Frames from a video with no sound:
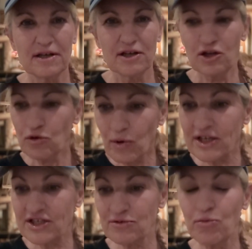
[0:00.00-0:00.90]
You want
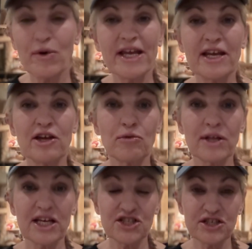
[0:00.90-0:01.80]
to win at your
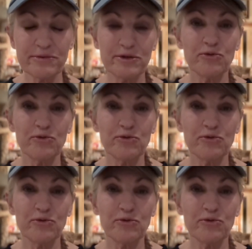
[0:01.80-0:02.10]
relationships.